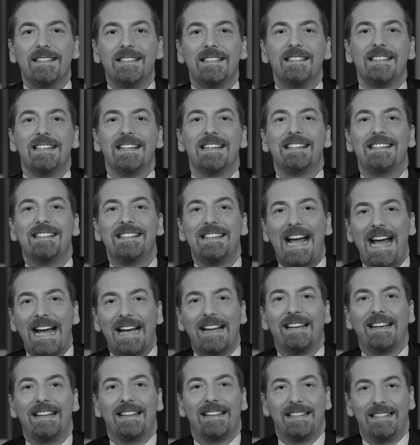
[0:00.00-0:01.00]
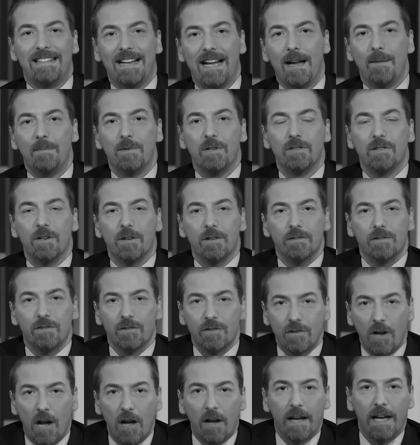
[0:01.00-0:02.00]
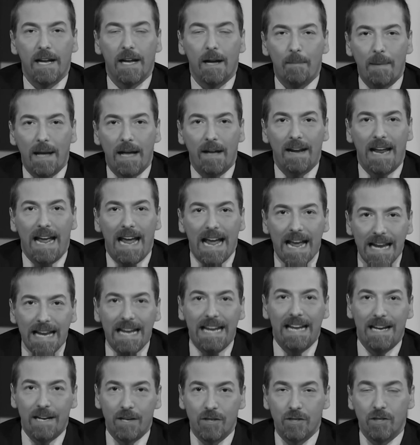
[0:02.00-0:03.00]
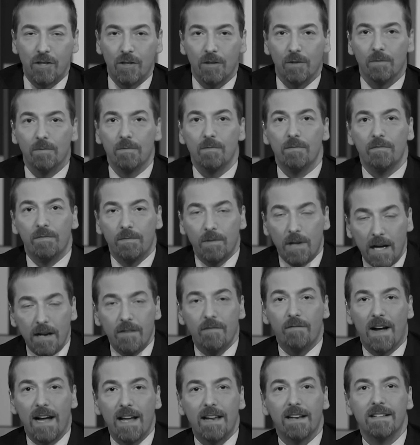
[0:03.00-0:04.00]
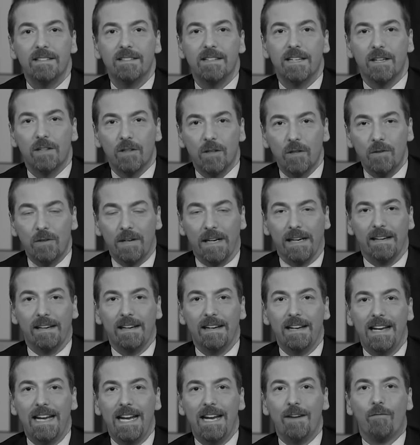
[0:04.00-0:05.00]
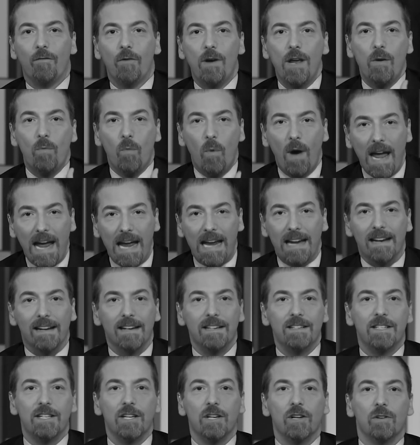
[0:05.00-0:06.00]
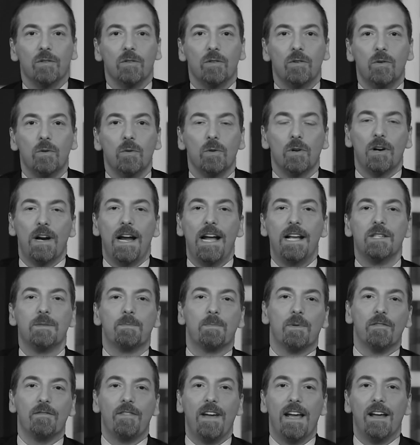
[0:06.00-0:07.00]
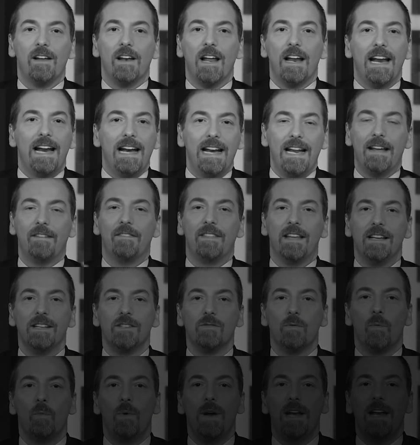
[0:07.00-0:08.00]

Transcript: This is exactly the time to start talking about any issue, gun violence included. If we wait until cooler heads prevail on any of these,